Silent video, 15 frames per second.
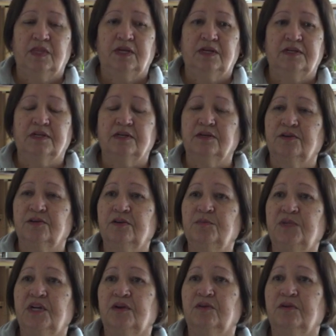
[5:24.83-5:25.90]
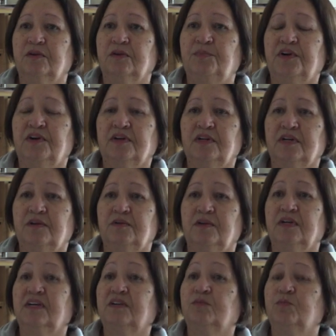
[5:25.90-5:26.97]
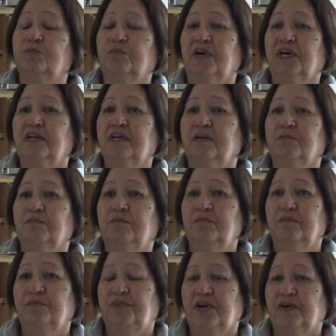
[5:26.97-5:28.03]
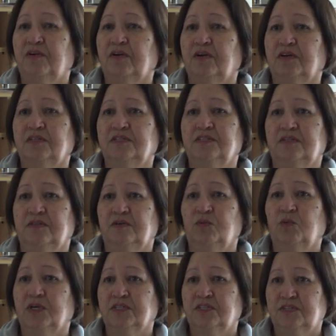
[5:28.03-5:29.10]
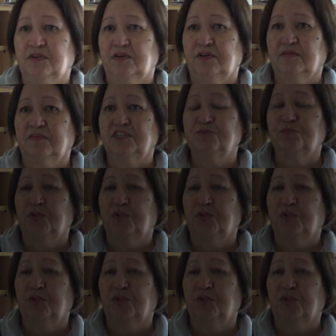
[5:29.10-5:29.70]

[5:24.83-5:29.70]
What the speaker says: it didn't do him any good, apparently. It made him paralysed one side of his